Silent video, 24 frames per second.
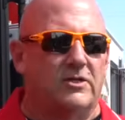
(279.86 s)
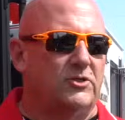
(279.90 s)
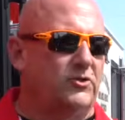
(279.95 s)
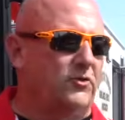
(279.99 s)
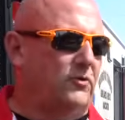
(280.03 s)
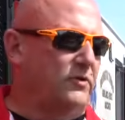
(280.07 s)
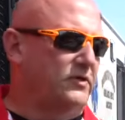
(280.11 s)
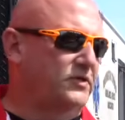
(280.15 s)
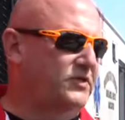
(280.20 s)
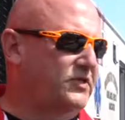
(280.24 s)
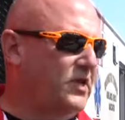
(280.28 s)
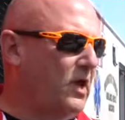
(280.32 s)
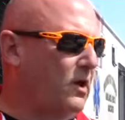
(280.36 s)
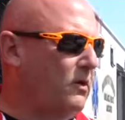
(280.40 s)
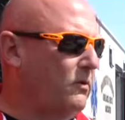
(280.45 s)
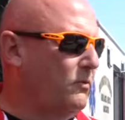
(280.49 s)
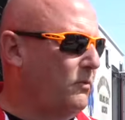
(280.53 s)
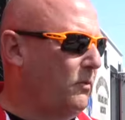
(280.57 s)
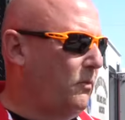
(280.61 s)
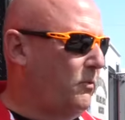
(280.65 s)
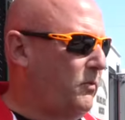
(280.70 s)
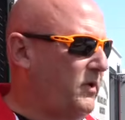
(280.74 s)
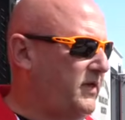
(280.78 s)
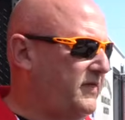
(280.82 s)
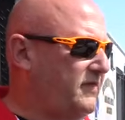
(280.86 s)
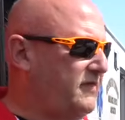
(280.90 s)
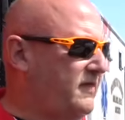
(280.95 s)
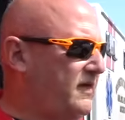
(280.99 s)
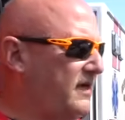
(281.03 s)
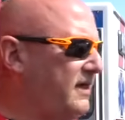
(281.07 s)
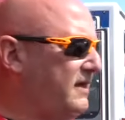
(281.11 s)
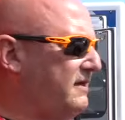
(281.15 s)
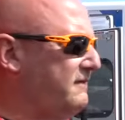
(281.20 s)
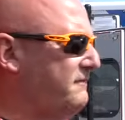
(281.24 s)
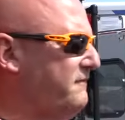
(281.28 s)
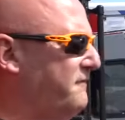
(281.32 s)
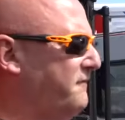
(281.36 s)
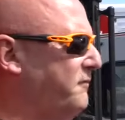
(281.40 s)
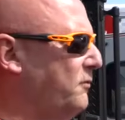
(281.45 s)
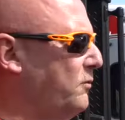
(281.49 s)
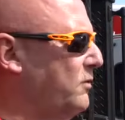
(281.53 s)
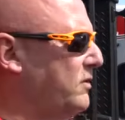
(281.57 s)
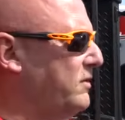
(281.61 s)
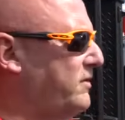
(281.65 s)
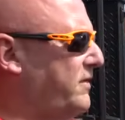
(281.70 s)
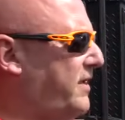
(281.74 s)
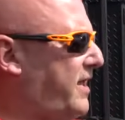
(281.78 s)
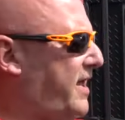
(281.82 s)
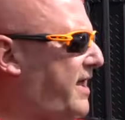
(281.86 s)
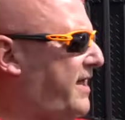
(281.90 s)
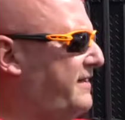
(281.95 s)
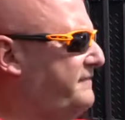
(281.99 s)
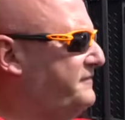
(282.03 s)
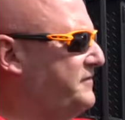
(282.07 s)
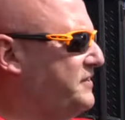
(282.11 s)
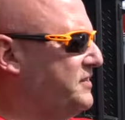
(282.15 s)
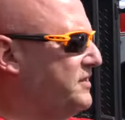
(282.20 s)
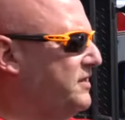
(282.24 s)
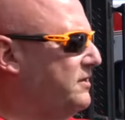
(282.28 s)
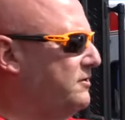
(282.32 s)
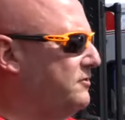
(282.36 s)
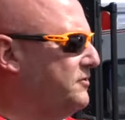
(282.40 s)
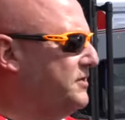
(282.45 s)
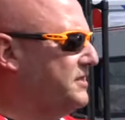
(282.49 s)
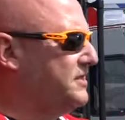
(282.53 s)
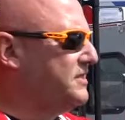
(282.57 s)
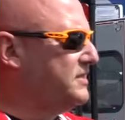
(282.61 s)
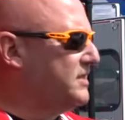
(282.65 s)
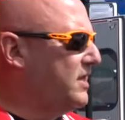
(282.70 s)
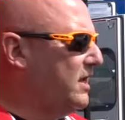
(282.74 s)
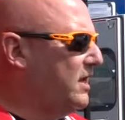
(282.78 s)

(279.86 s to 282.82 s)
Sure. So with the Ford F-Series